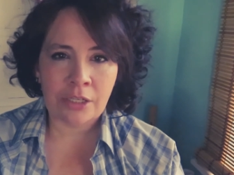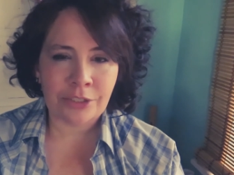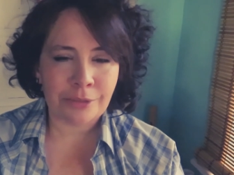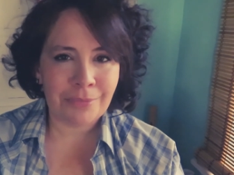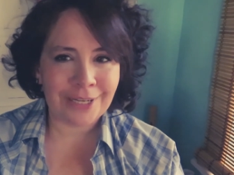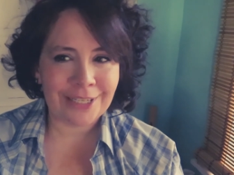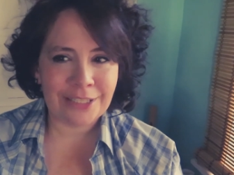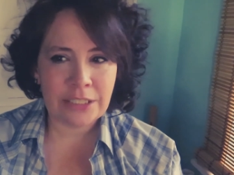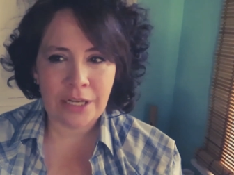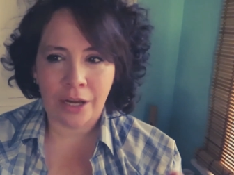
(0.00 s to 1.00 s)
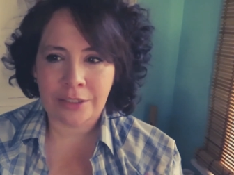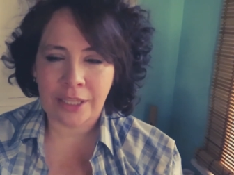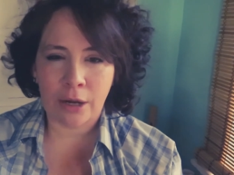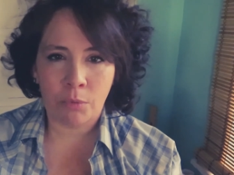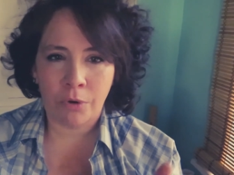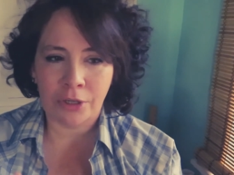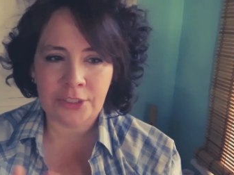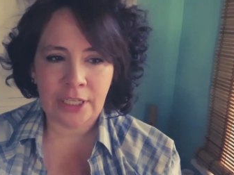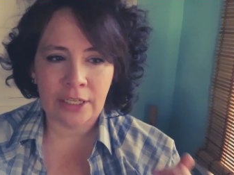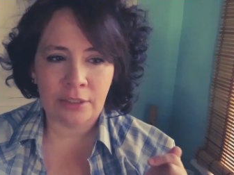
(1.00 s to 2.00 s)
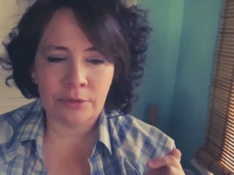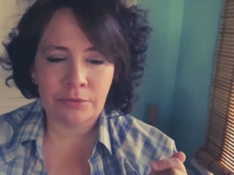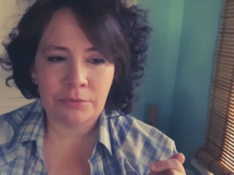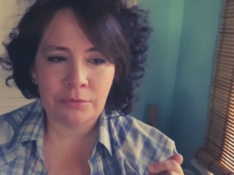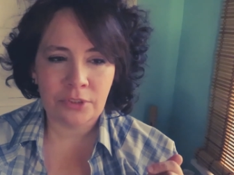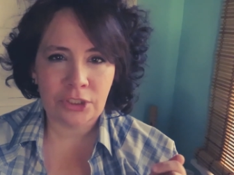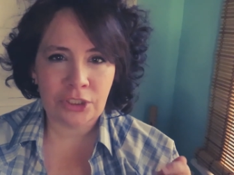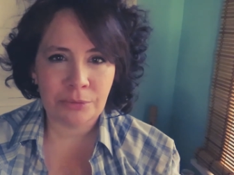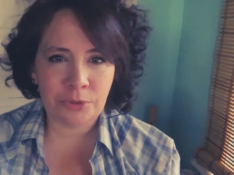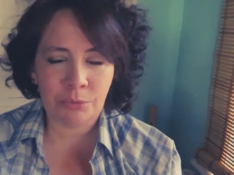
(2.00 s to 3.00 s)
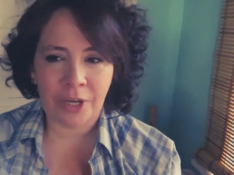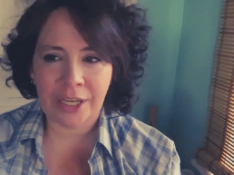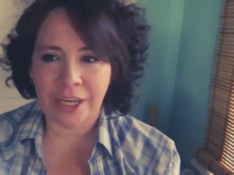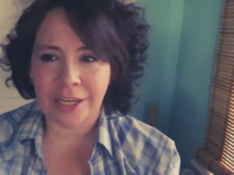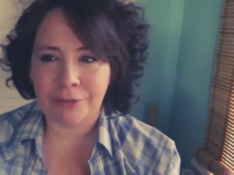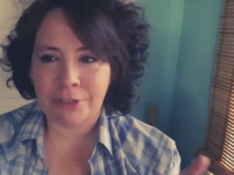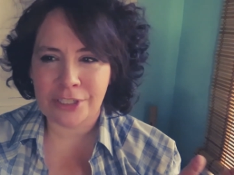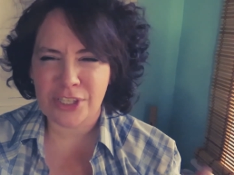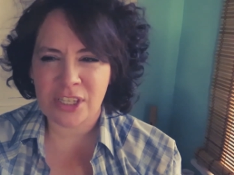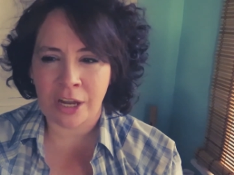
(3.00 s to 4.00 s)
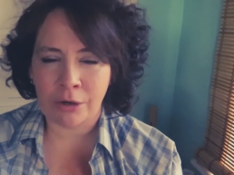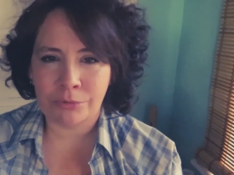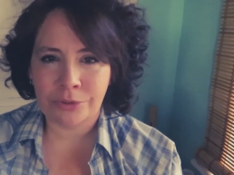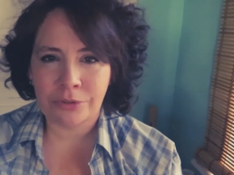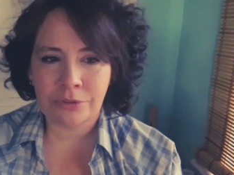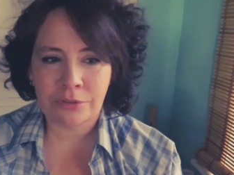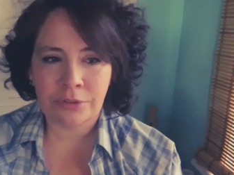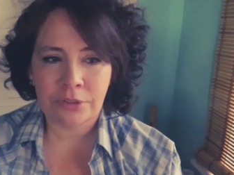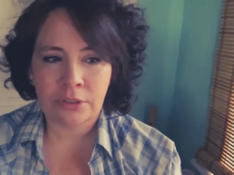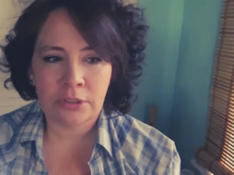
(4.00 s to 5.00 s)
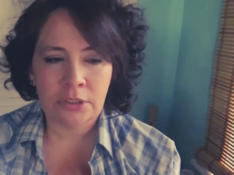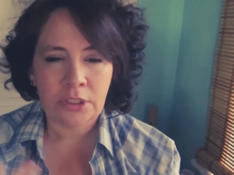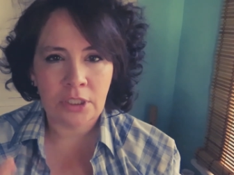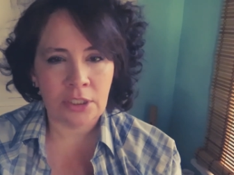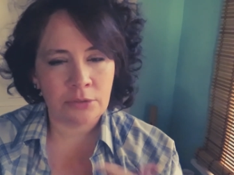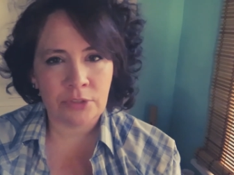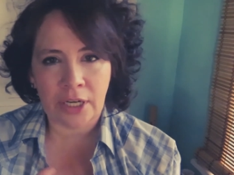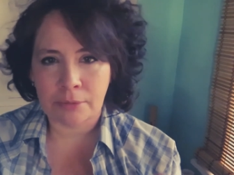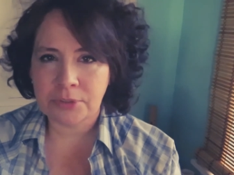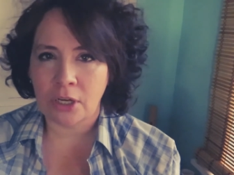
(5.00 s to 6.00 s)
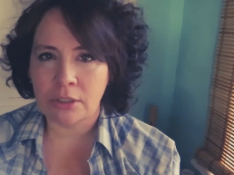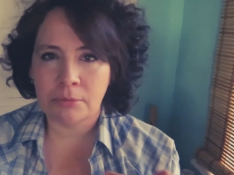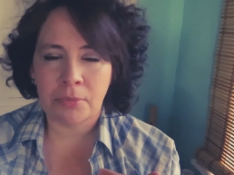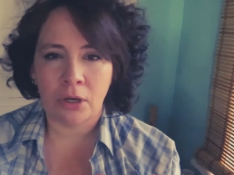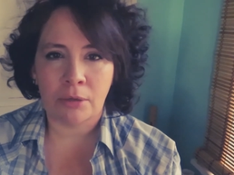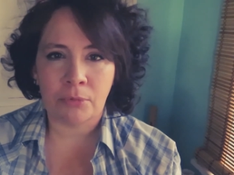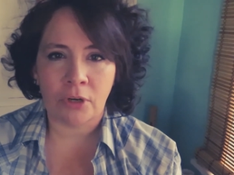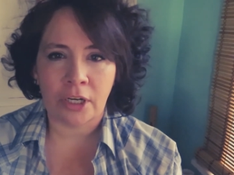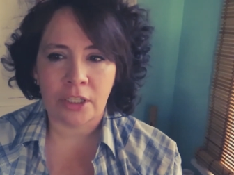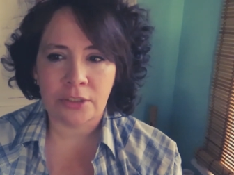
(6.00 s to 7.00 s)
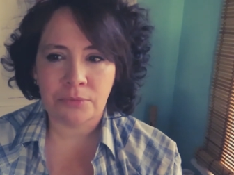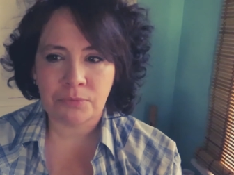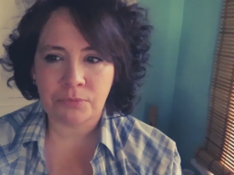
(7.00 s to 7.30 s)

Somebody knocked that wall down, chipped away at every stone, unwrapped all the barbed wire.